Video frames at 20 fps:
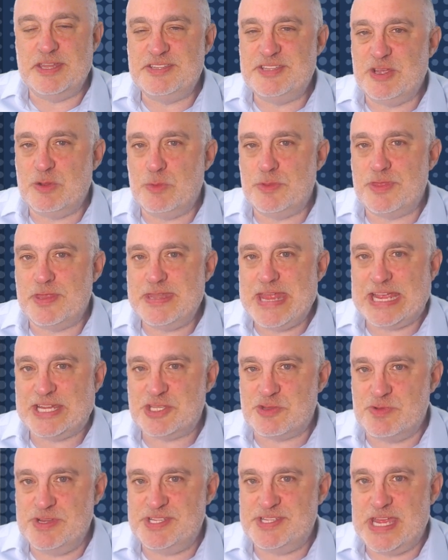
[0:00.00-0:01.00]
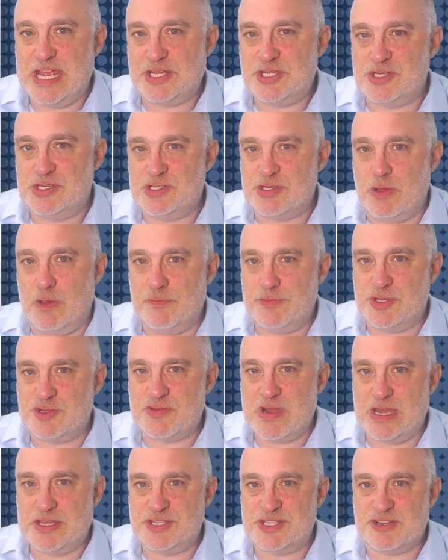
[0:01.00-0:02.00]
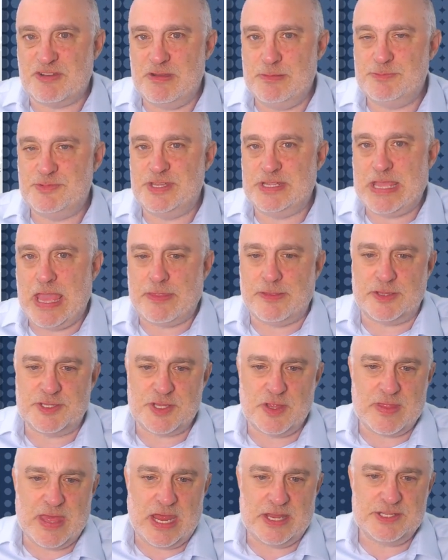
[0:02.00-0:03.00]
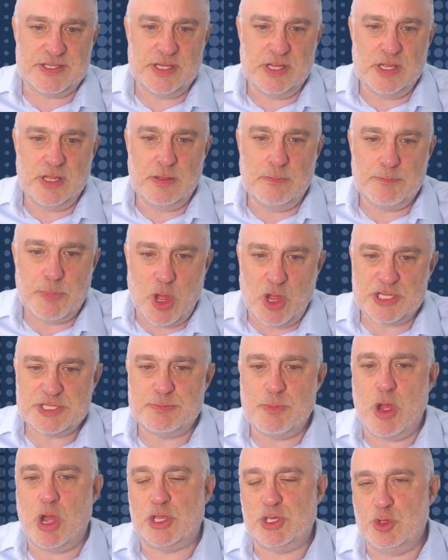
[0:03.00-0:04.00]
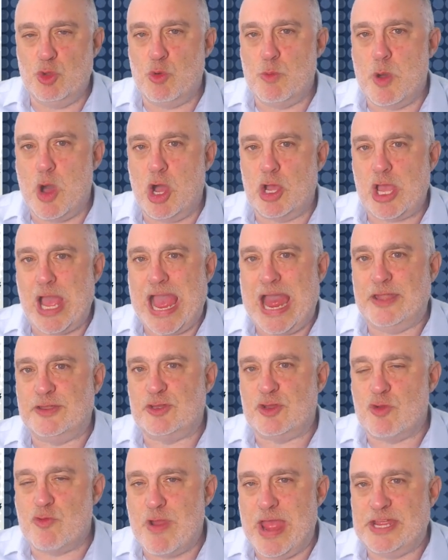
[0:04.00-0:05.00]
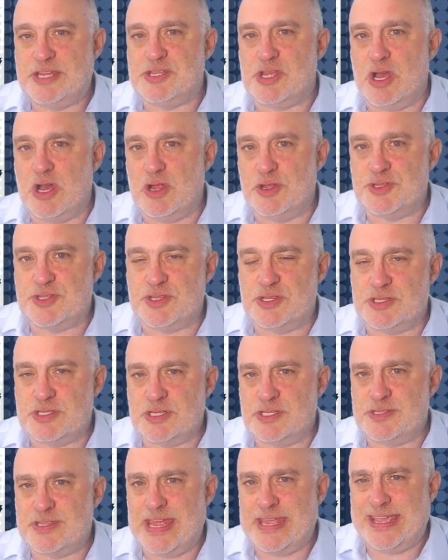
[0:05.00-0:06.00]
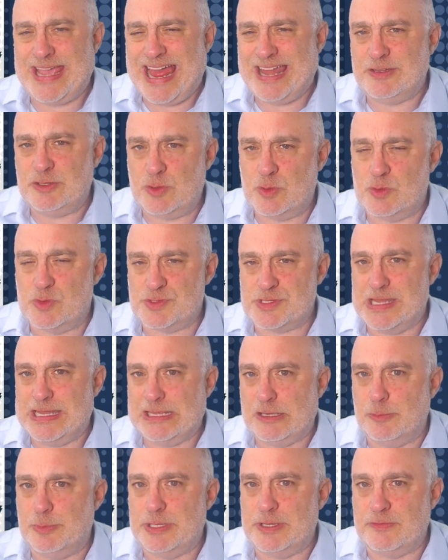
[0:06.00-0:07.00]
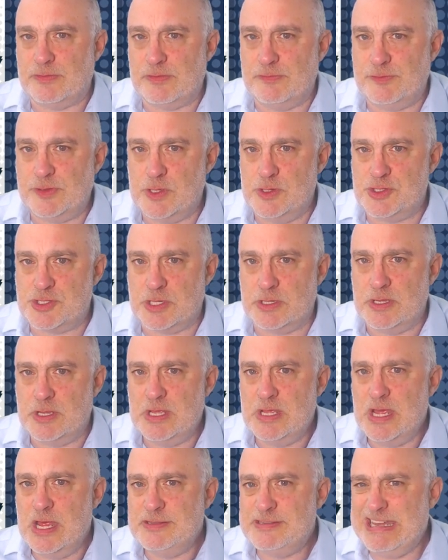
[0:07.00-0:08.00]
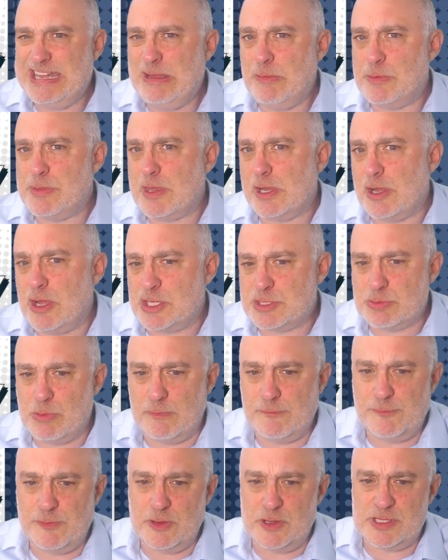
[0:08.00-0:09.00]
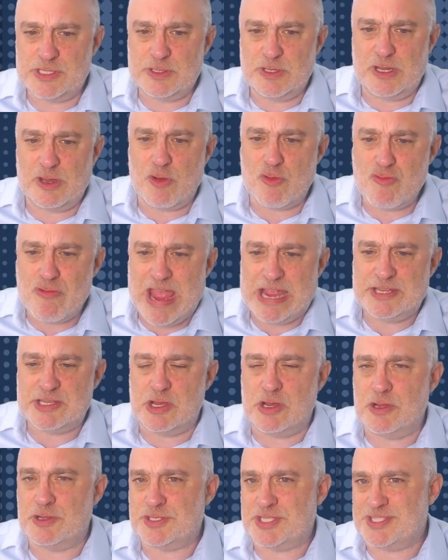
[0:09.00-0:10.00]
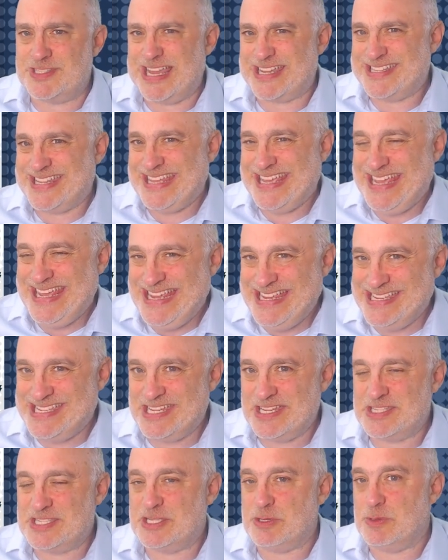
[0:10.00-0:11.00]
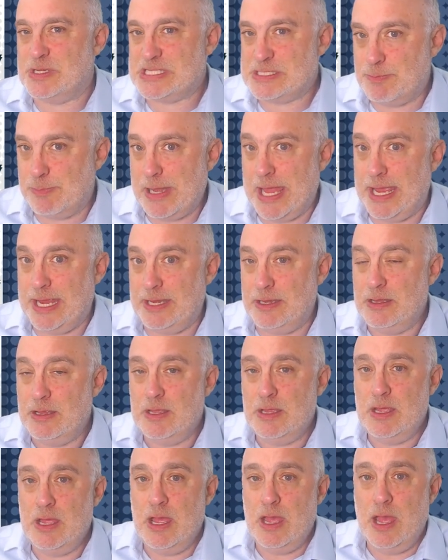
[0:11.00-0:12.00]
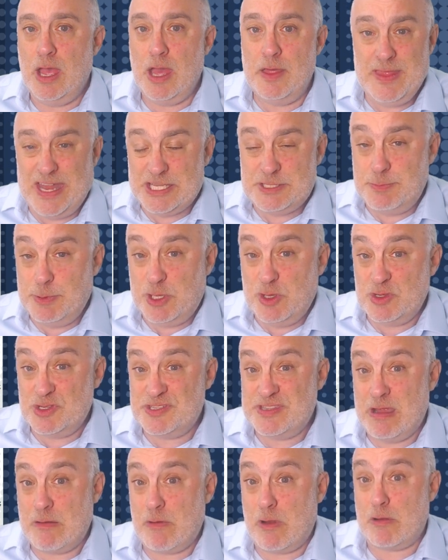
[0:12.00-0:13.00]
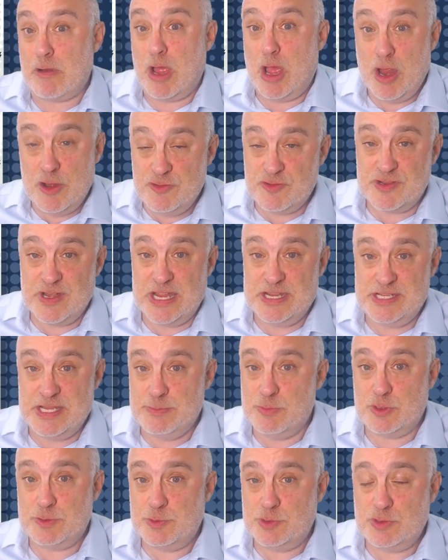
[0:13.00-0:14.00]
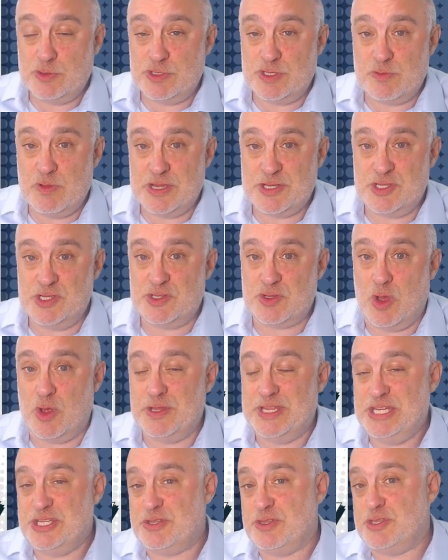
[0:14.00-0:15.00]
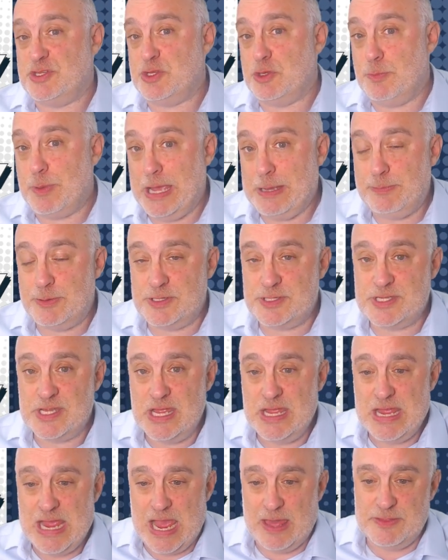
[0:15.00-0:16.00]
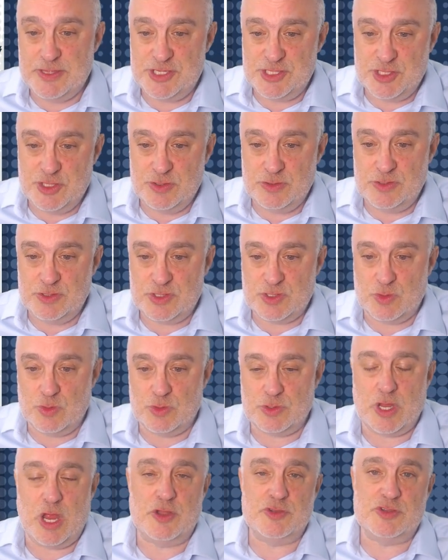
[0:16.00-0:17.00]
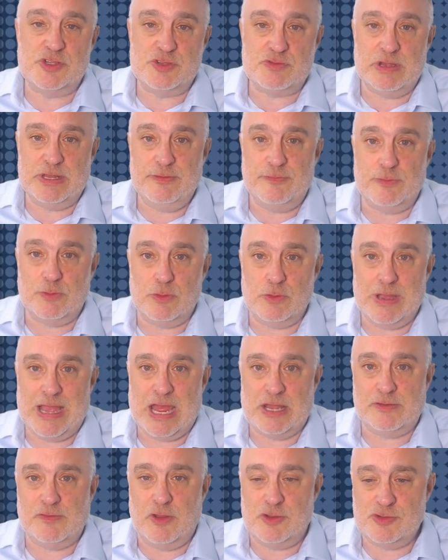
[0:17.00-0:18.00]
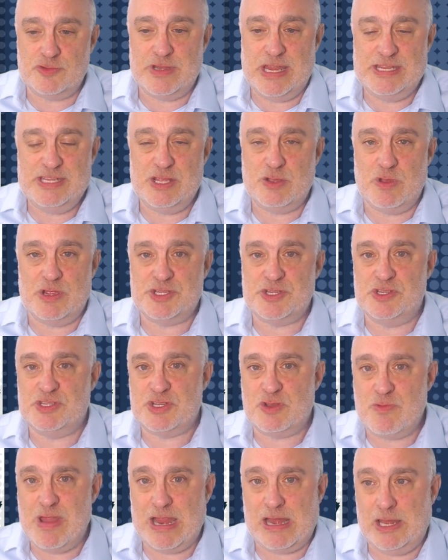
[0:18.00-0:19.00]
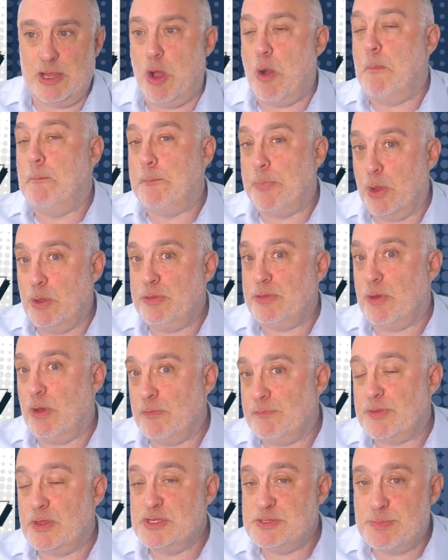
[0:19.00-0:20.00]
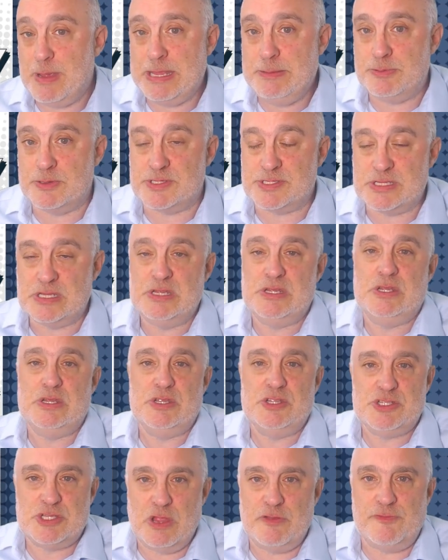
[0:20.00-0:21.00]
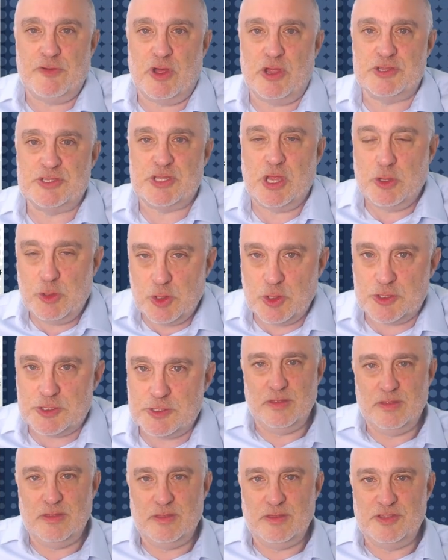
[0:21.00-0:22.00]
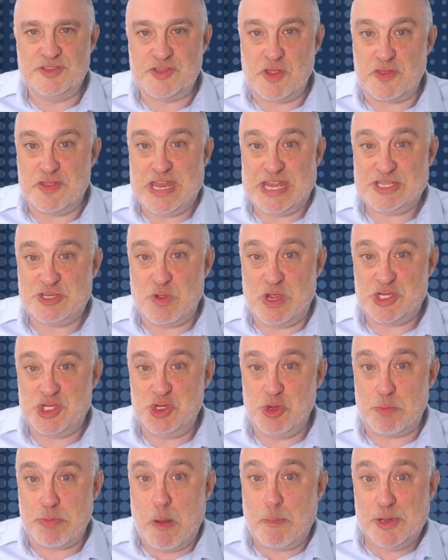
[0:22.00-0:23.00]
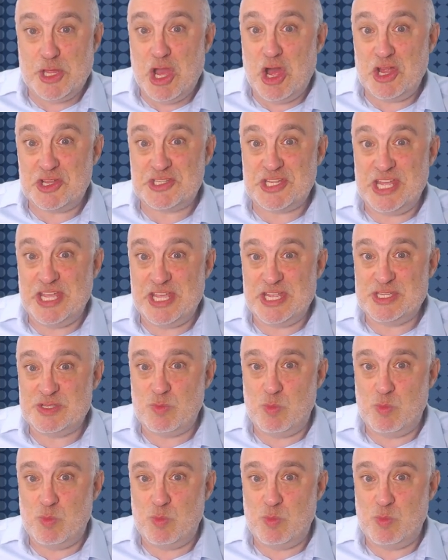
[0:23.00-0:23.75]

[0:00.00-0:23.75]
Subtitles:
deal with the next 3 sections of the transcript together. So that's pass mark, your mark, and correct answers, because they can cause a little bit of confusion. Dealing with the last one first, correct answers, that's the easiest to explain. That's because there are 180 multiple choice questions on each of the 2 papers, and this student scored 124 out of 180 questions correctly on both of those papers. So far, so good. So the next question you're probably asking is